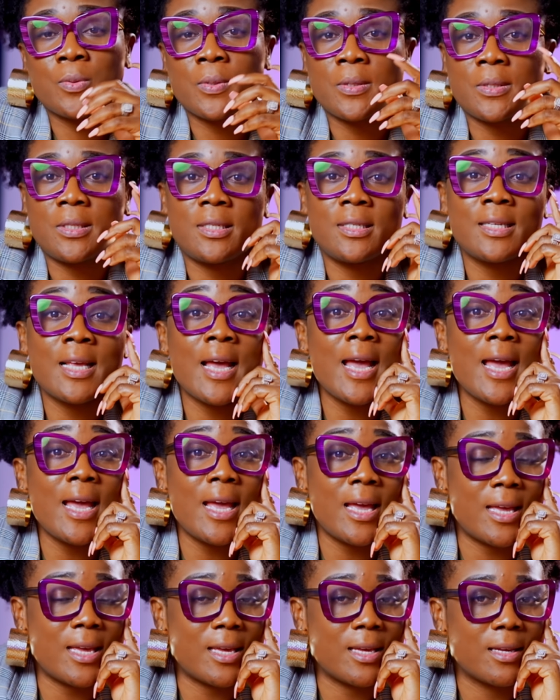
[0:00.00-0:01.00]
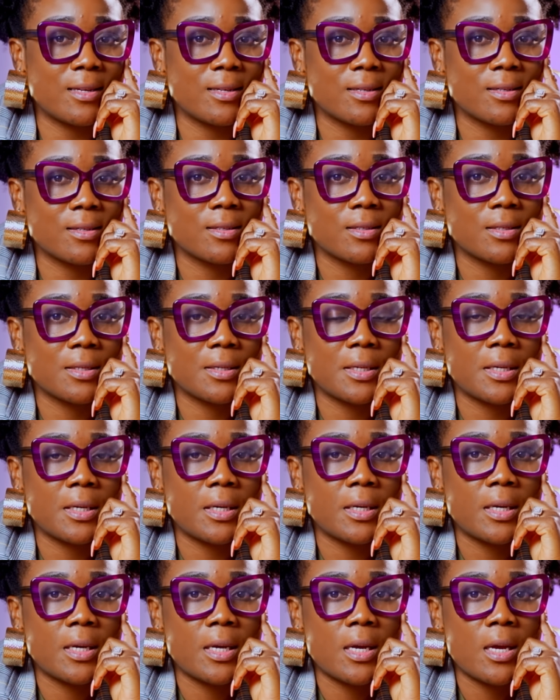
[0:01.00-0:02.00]
will say?
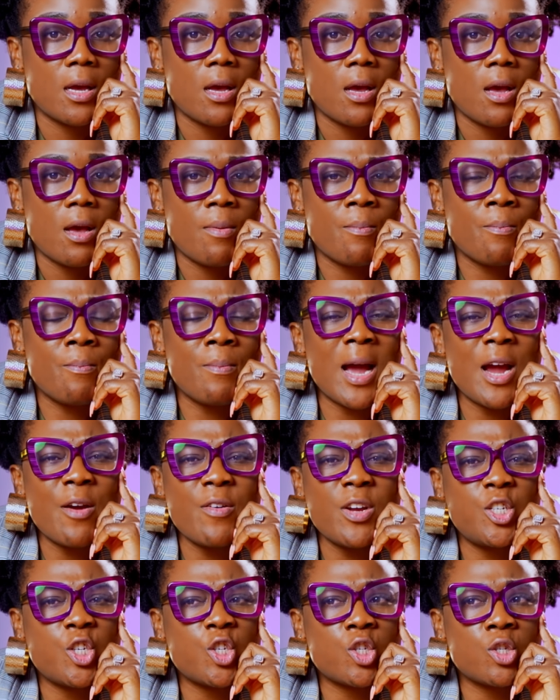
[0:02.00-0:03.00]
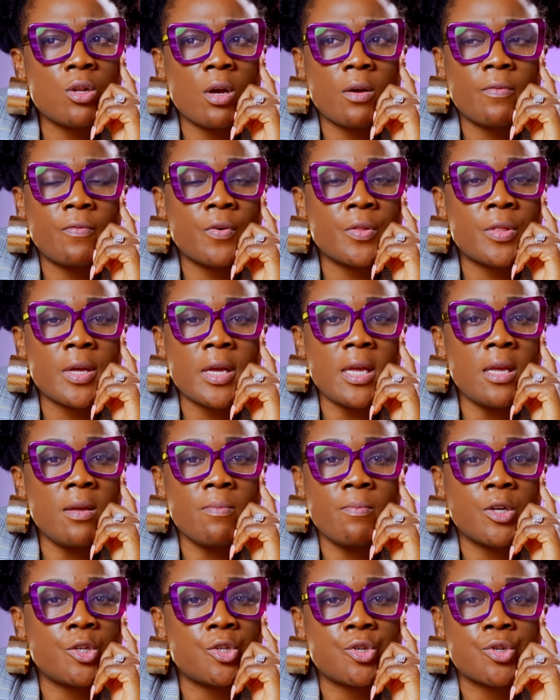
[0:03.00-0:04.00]
Marriage is not for the
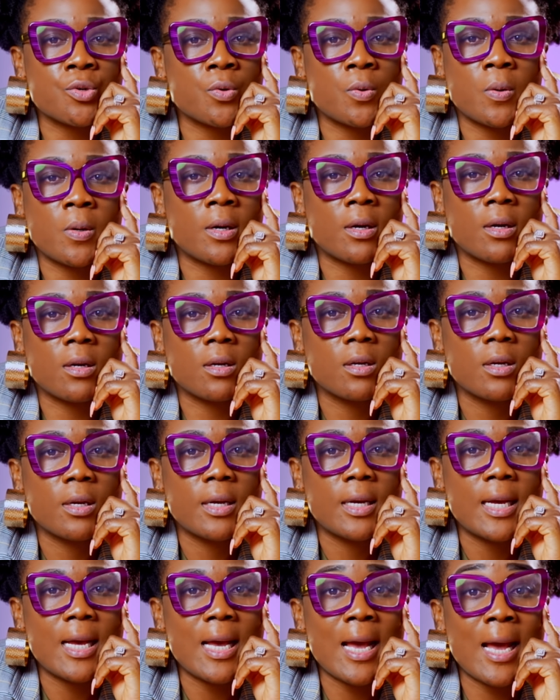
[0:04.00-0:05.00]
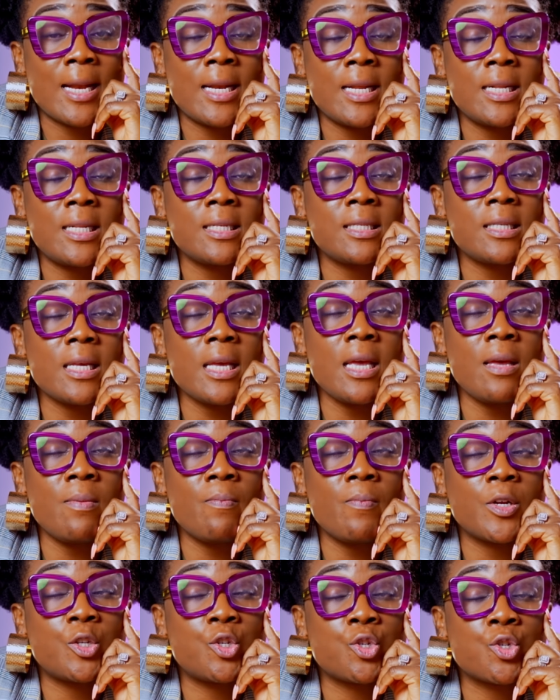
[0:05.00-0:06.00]
immature, and it is
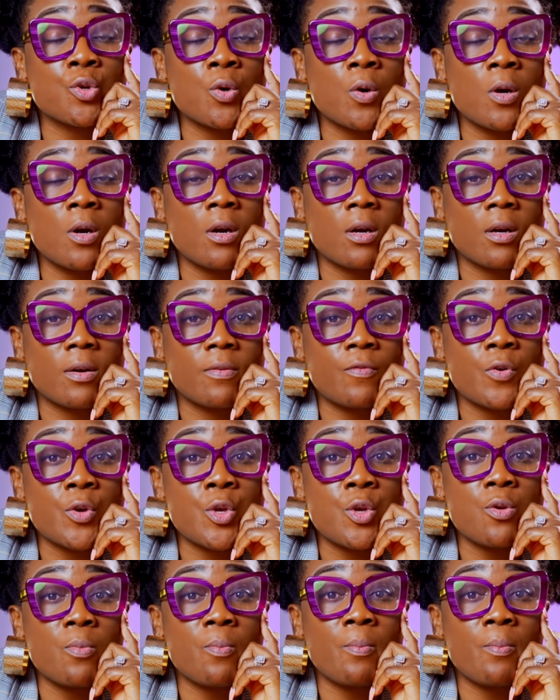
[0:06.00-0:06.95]
immature for you to